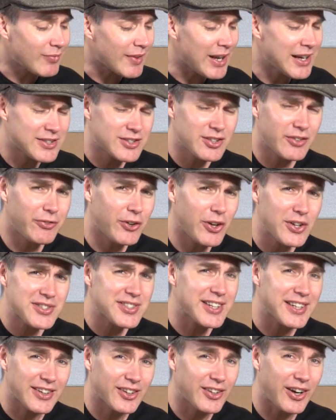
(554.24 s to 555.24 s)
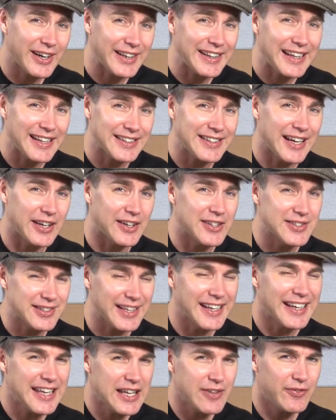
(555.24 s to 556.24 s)
that's the first thing to kind of get down, is
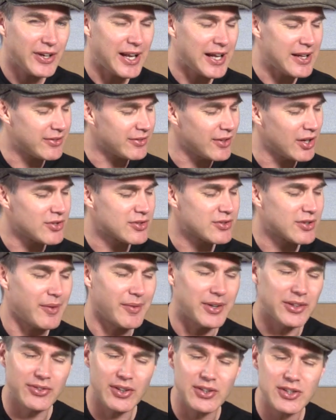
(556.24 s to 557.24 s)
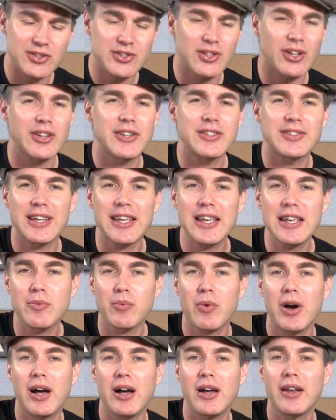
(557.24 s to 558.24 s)
the even eighth note strumming. So just on the D,
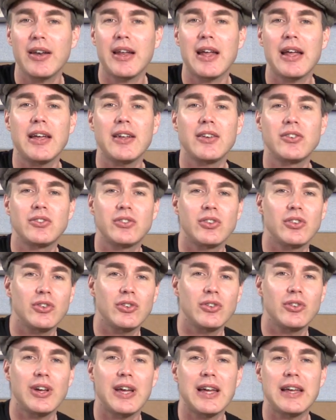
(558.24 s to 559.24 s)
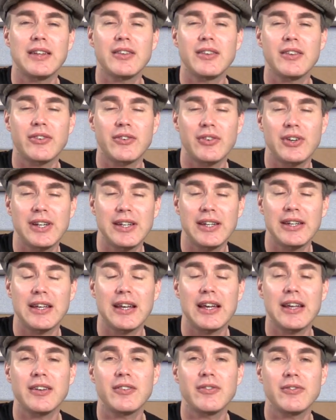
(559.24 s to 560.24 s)
one and two and three
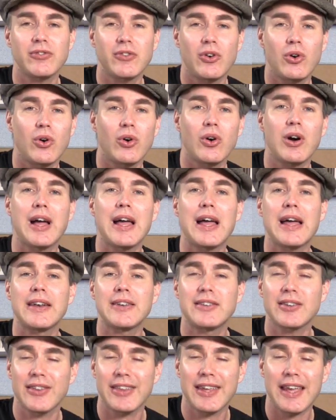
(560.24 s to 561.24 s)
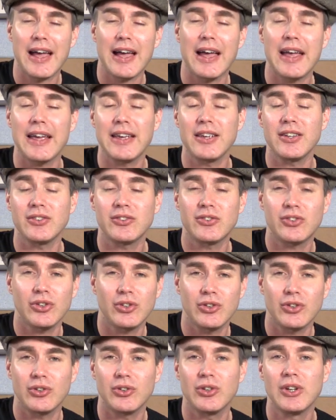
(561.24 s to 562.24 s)
and four, and to the A,
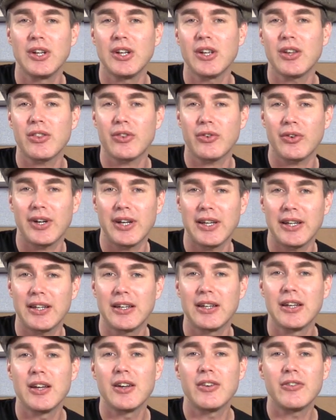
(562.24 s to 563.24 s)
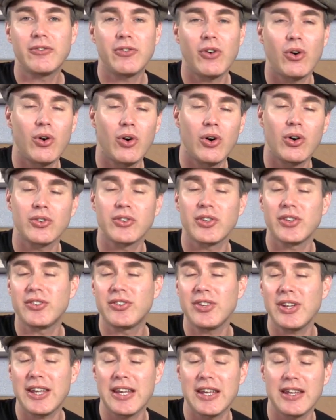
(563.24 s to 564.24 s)
two, three, four, to
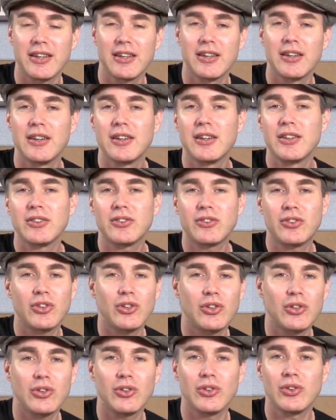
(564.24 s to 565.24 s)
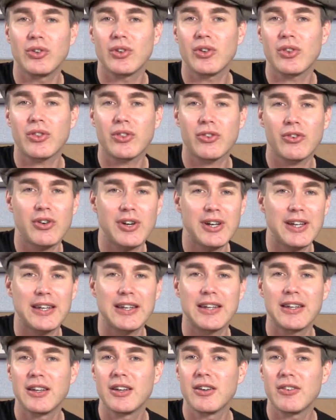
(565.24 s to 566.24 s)
D, two,
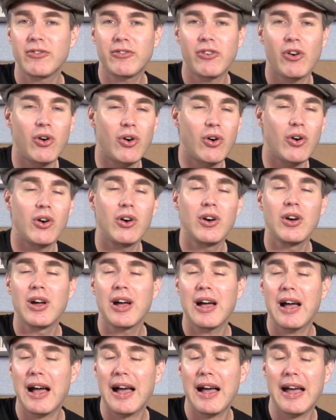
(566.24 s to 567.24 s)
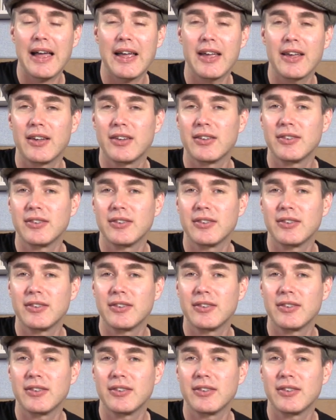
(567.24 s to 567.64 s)
three, four, A.